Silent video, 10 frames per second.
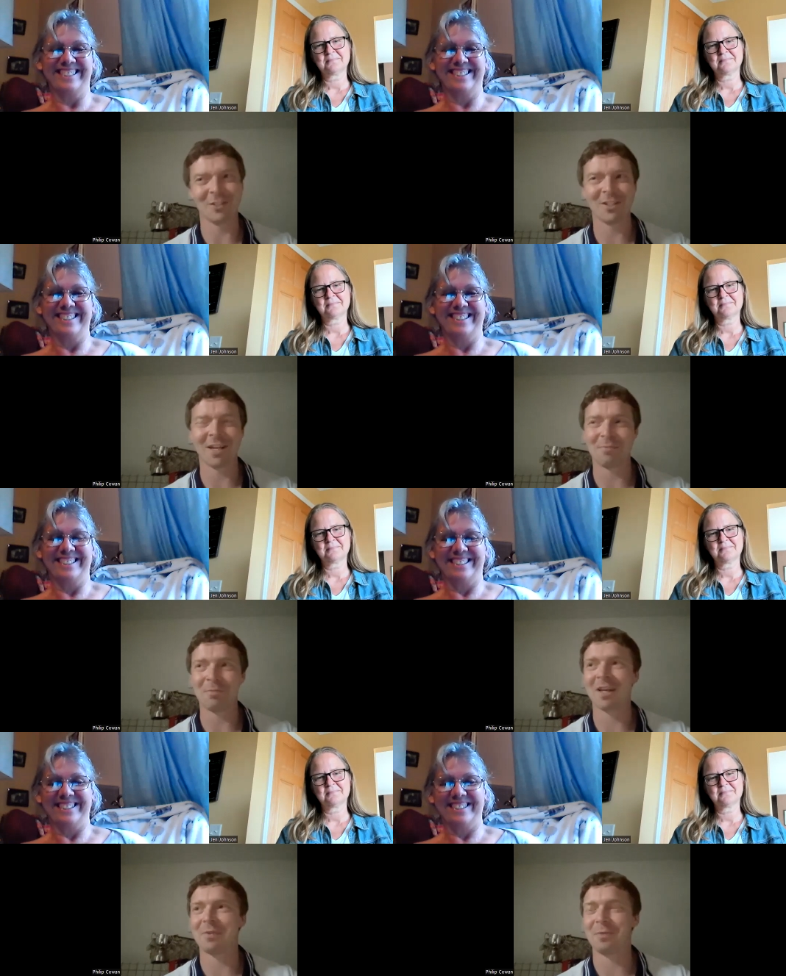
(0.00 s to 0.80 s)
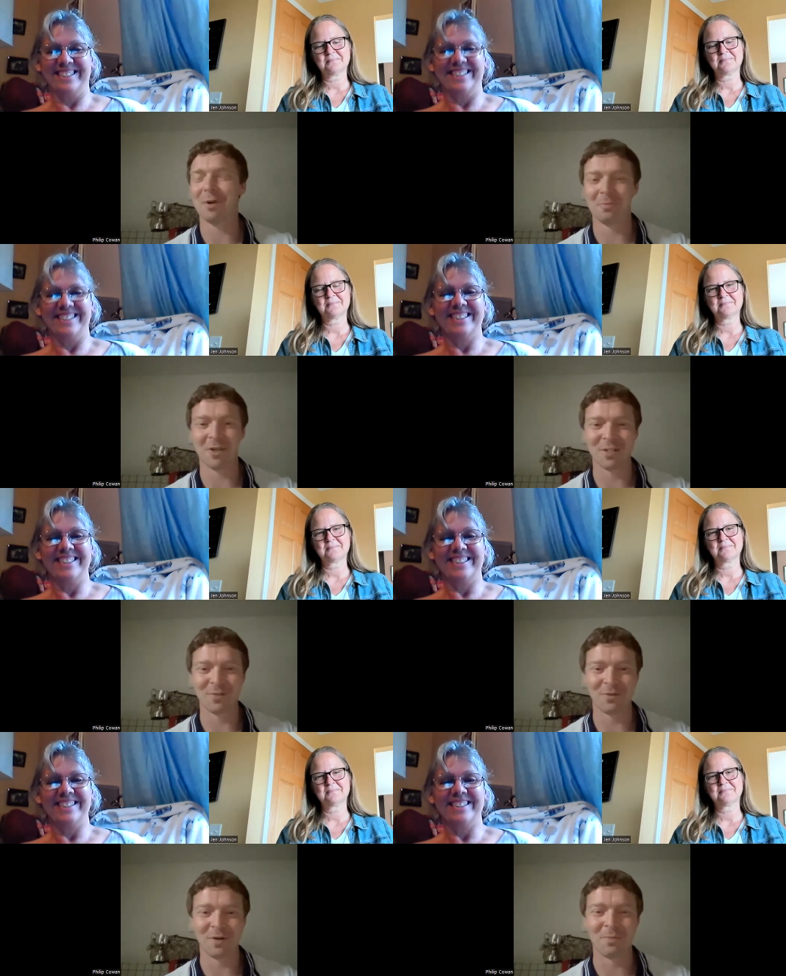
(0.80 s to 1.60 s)
Speaker 1: to get it back in one piece
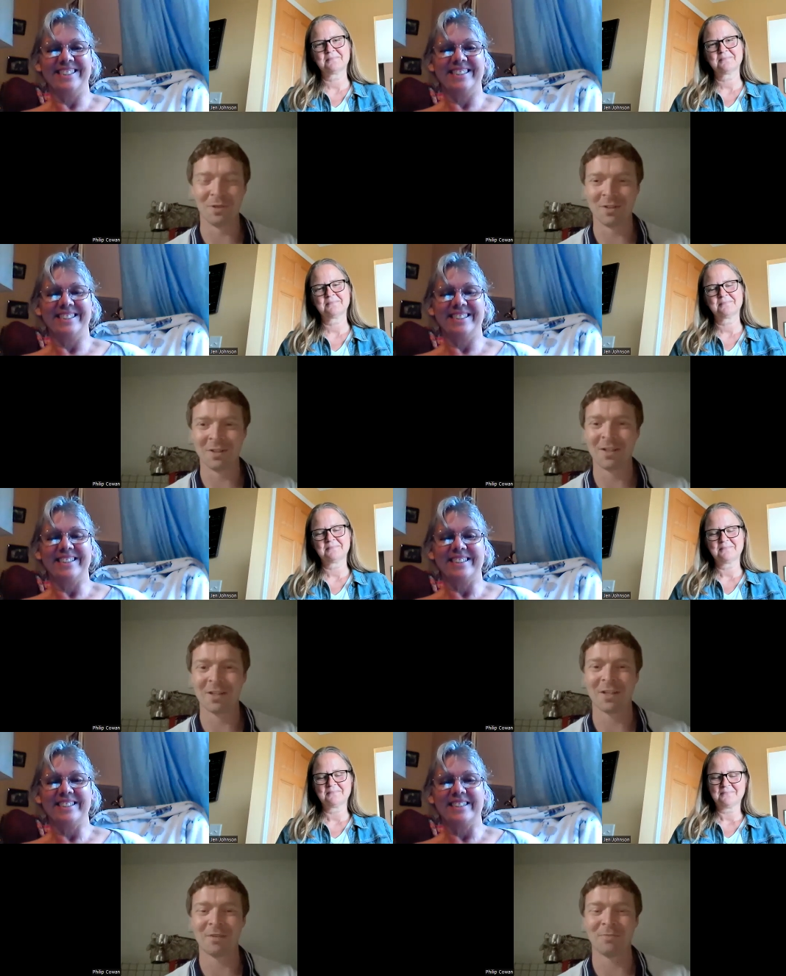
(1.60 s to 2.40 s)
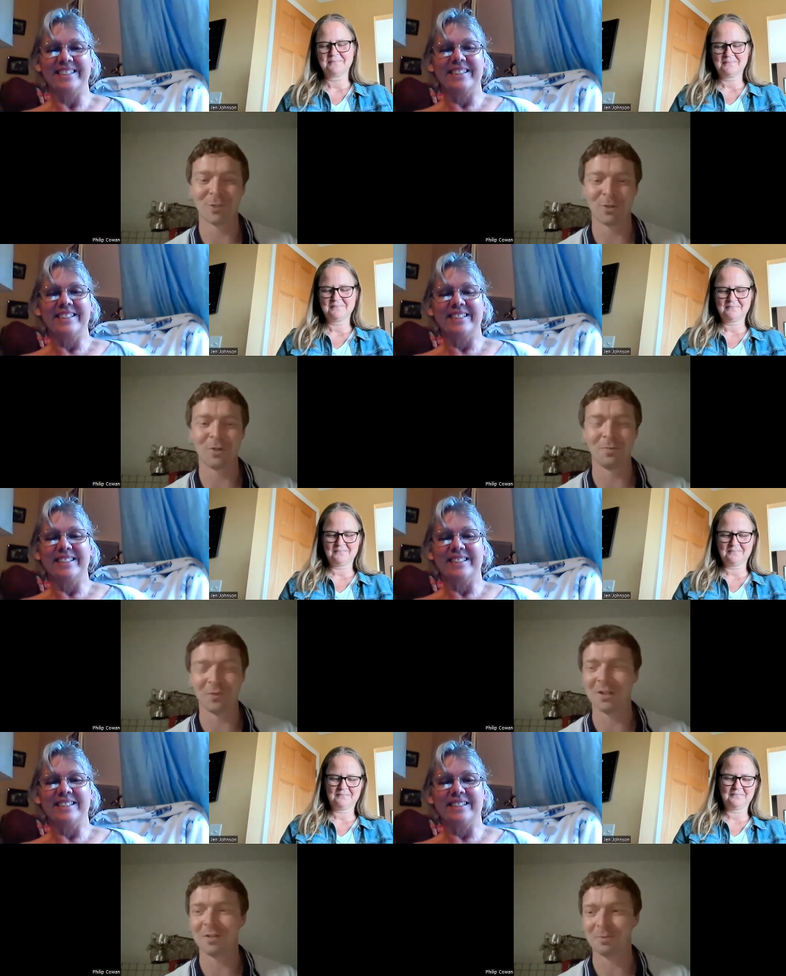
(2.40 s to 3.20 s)
for Ripley. Um, so
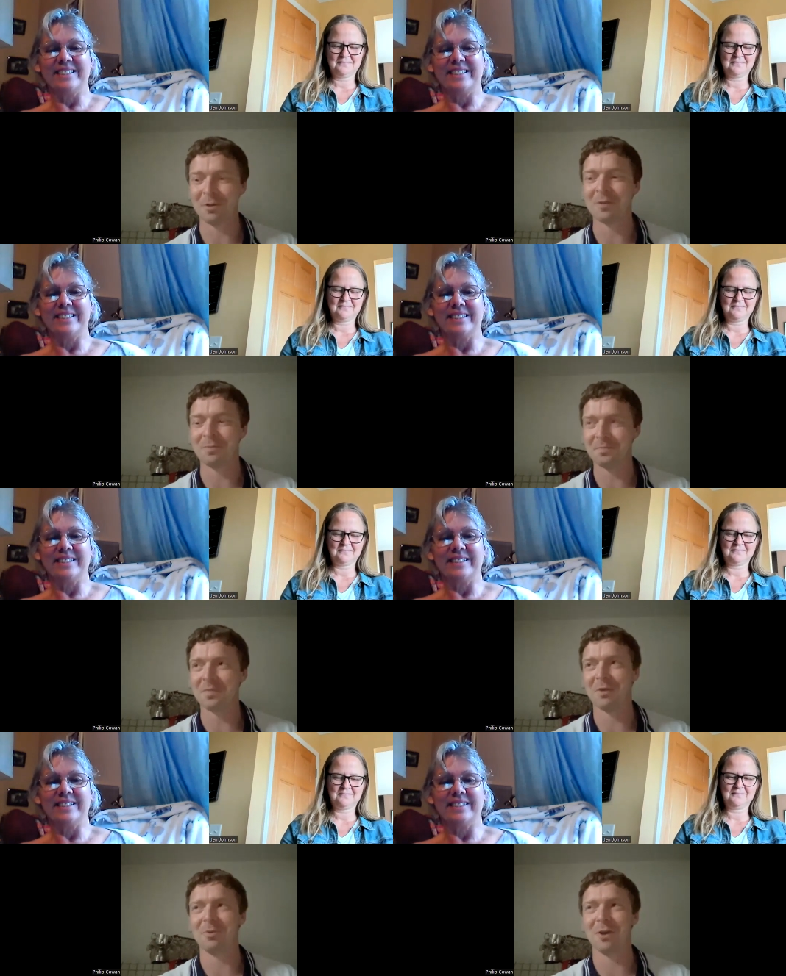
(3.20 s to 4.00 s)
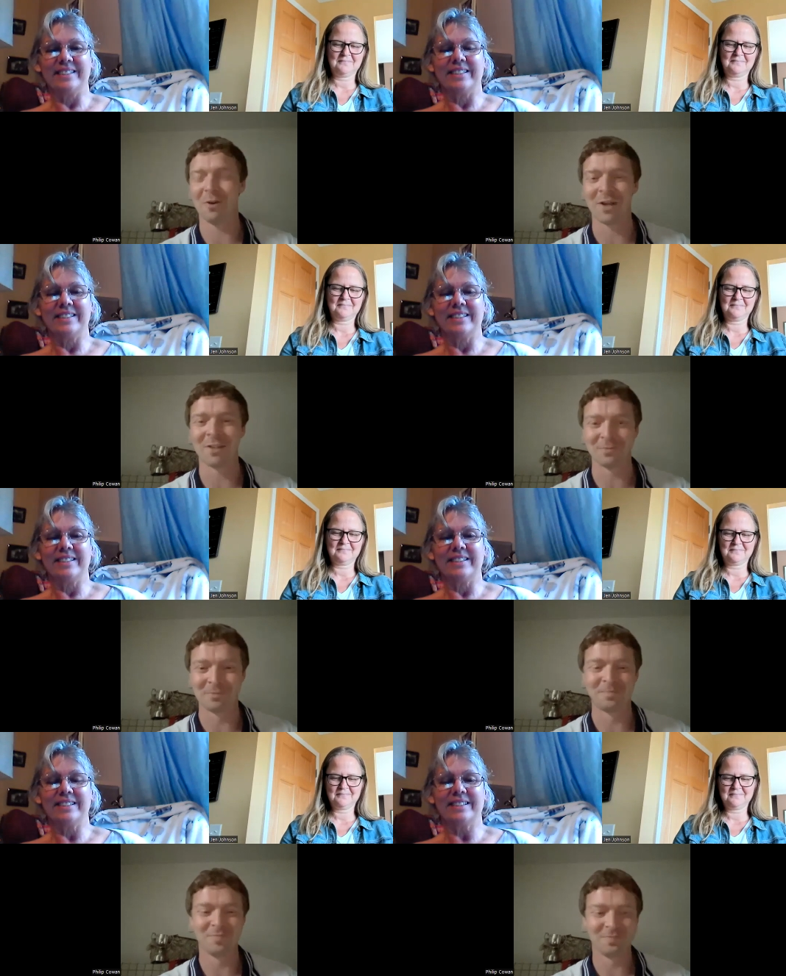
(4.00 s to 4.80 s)
hopefully it'll be it'll be all right.
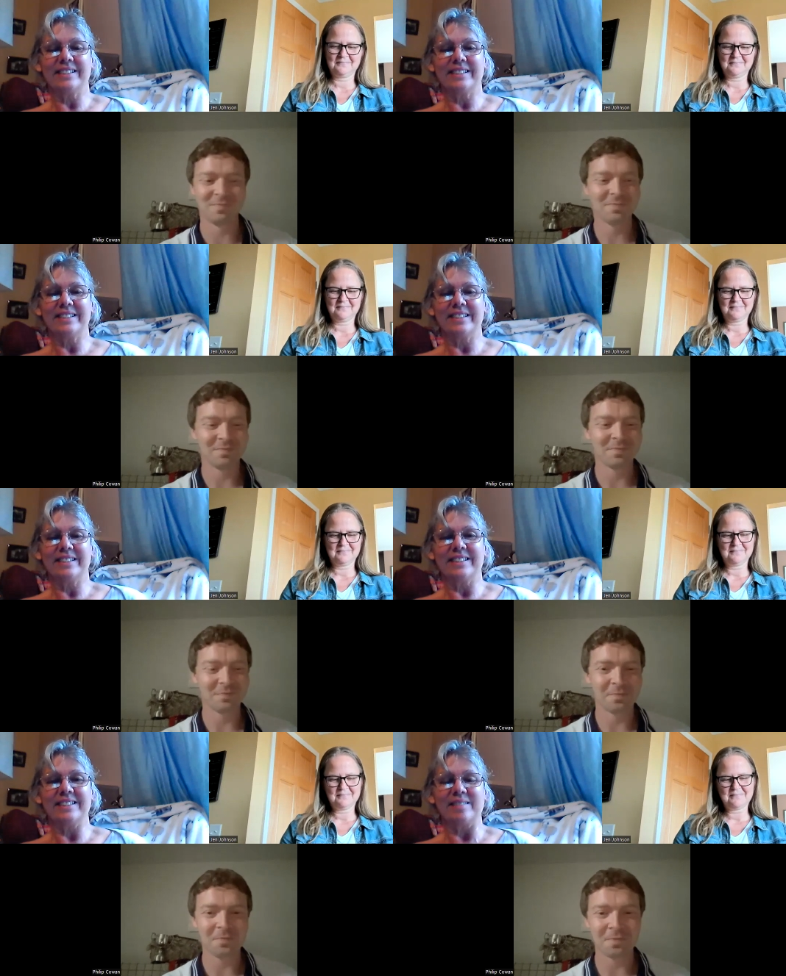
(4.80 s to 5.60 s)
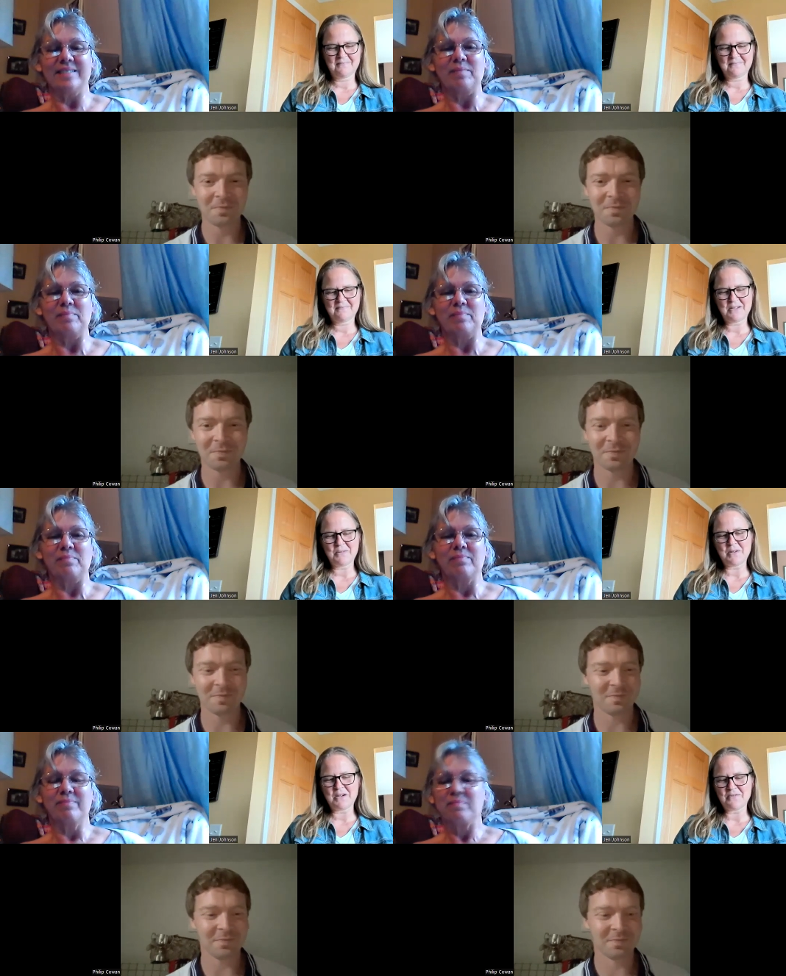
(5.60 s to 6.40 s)
Speaker 2: Mm-hmm.
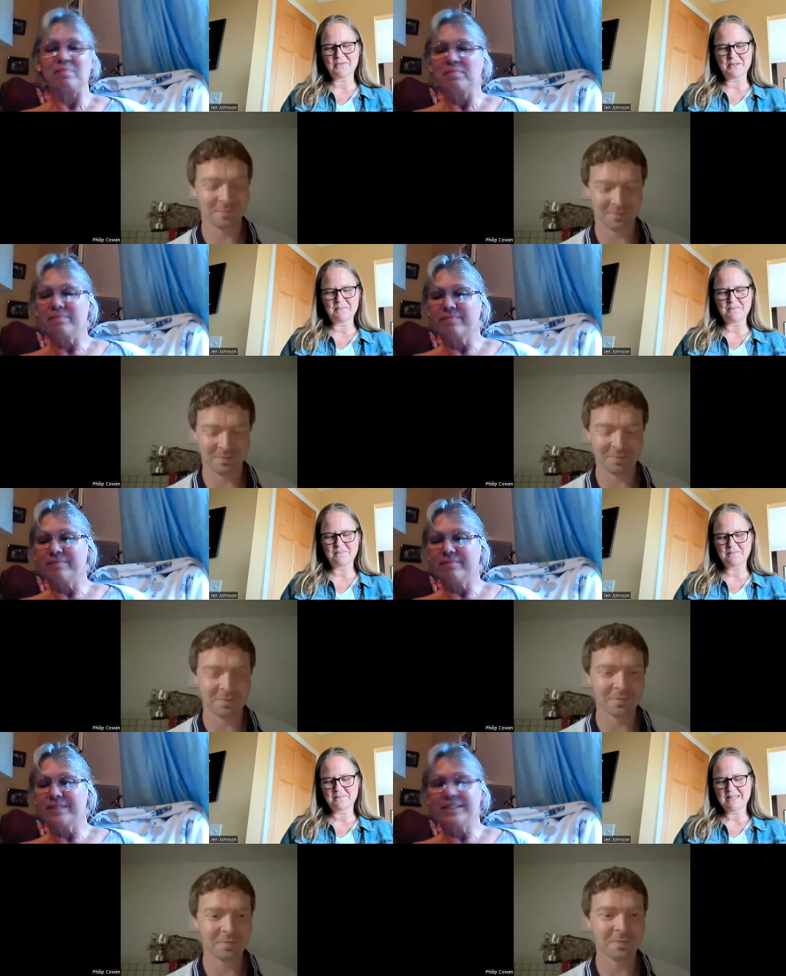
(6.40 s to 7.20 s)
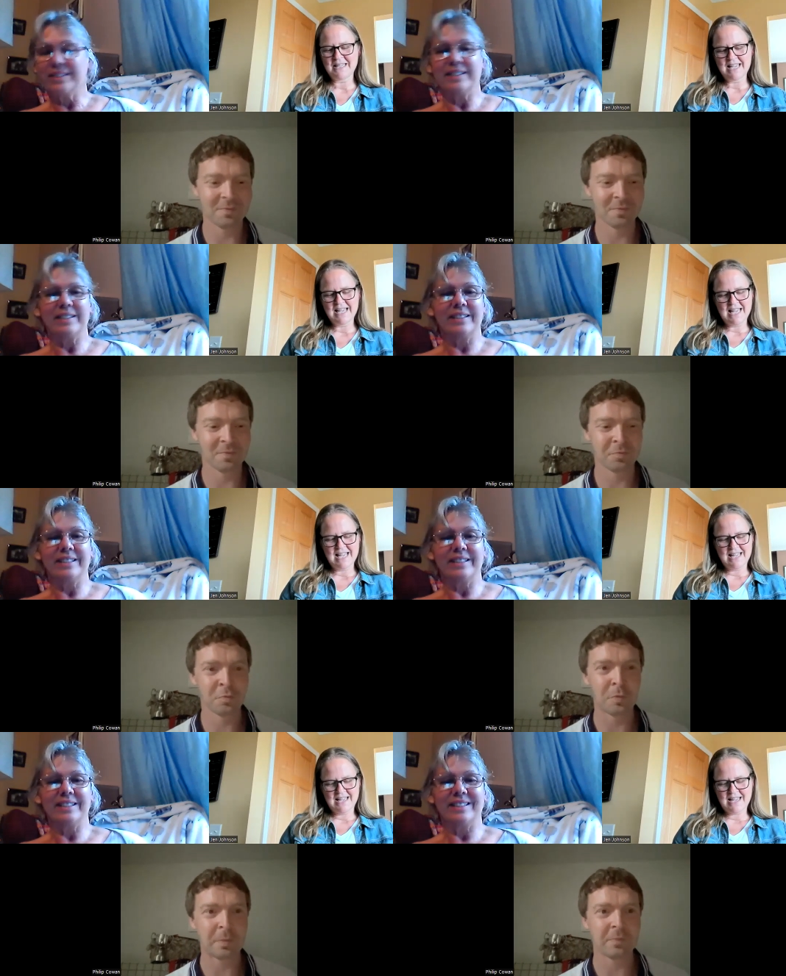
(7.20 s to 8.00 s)
You're wonderful.
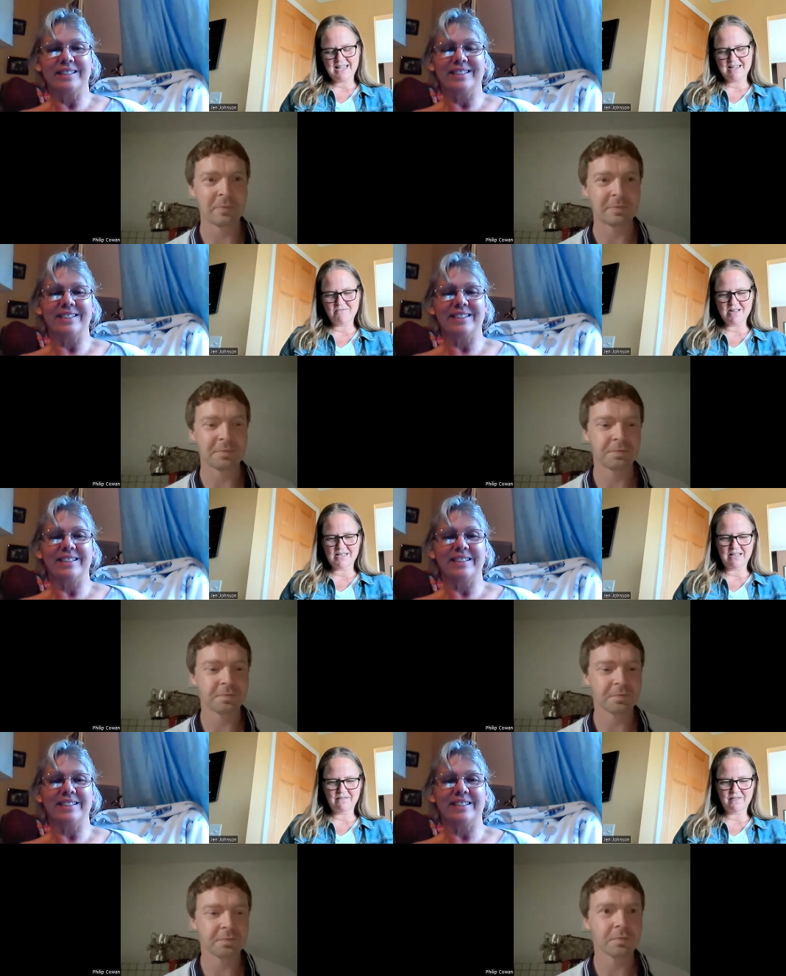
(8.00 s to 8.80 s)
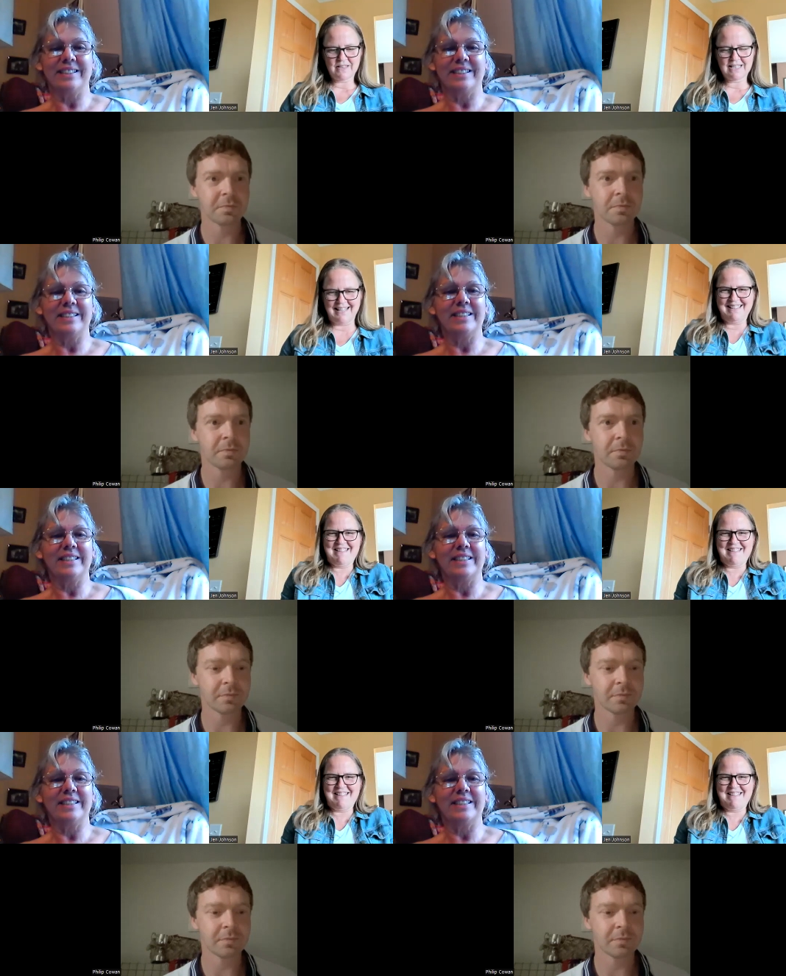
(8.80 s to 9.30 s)
I want that, please.